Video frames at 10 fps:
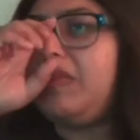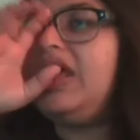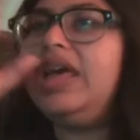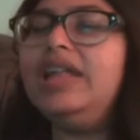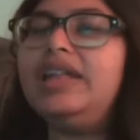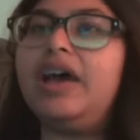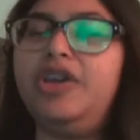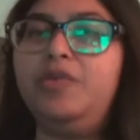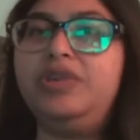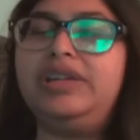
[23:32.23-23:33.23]
and now
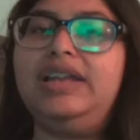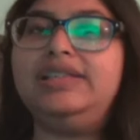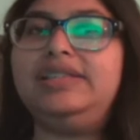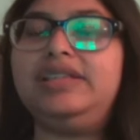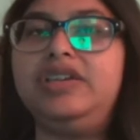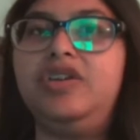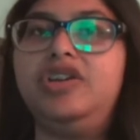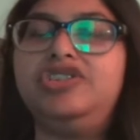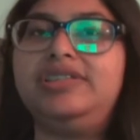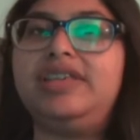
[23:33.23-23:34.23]
here we're kind of seeing her
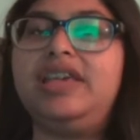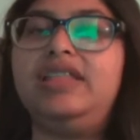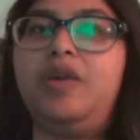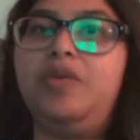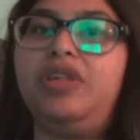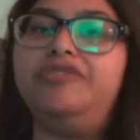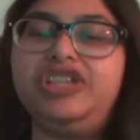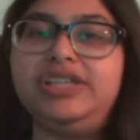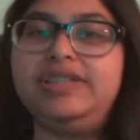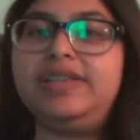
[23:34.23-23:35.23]
just saying that well, if
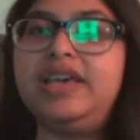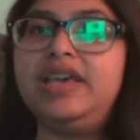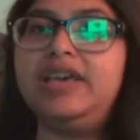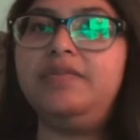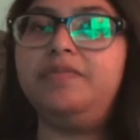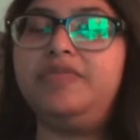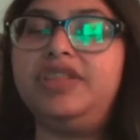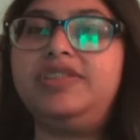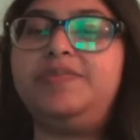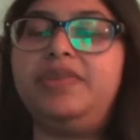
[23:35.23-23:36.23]
she's
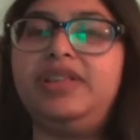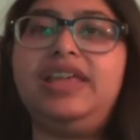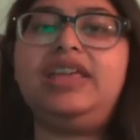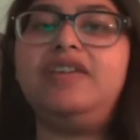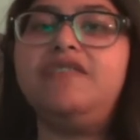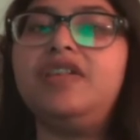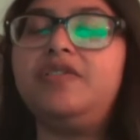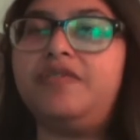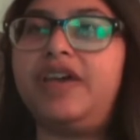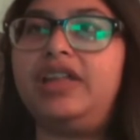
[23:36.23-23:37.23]
just like given the
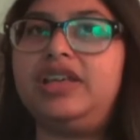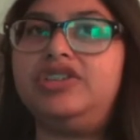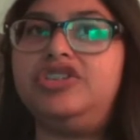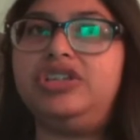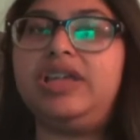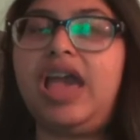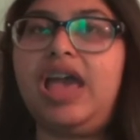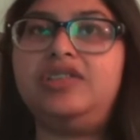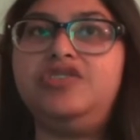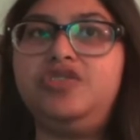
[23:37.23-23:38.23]
fact that she
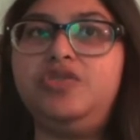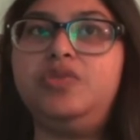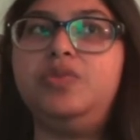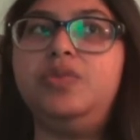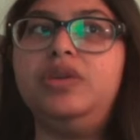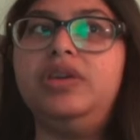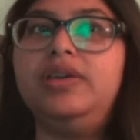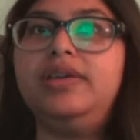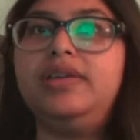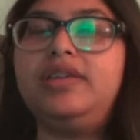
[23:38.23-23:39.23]
had to
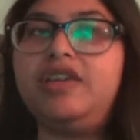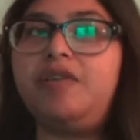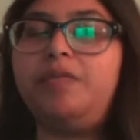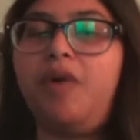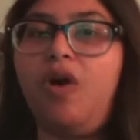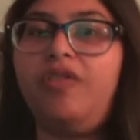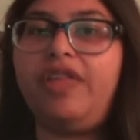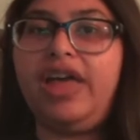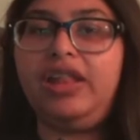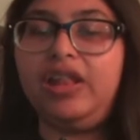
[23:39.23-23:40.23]
give up all
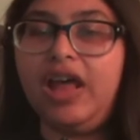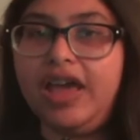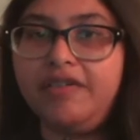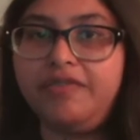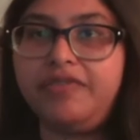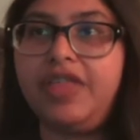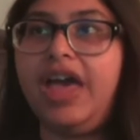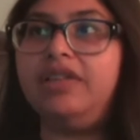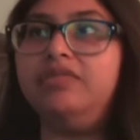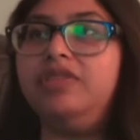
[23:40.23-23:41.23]
that life,
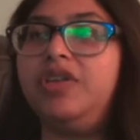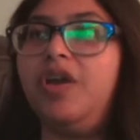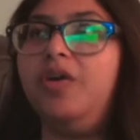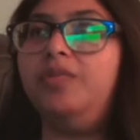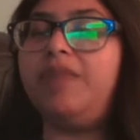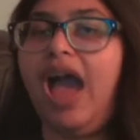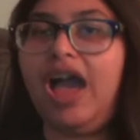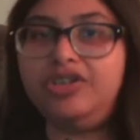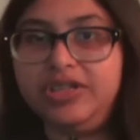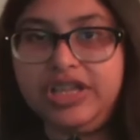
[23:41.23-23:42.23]
that, you know,
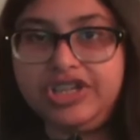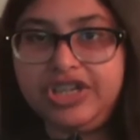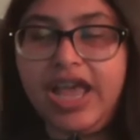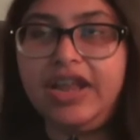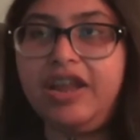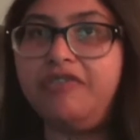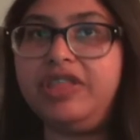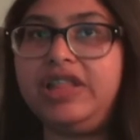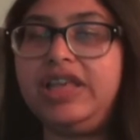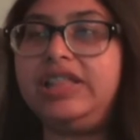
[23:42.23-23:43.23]
passion that she had and
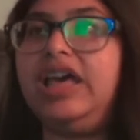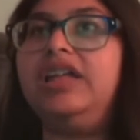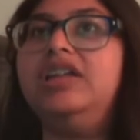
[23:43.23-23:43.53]
everything like that.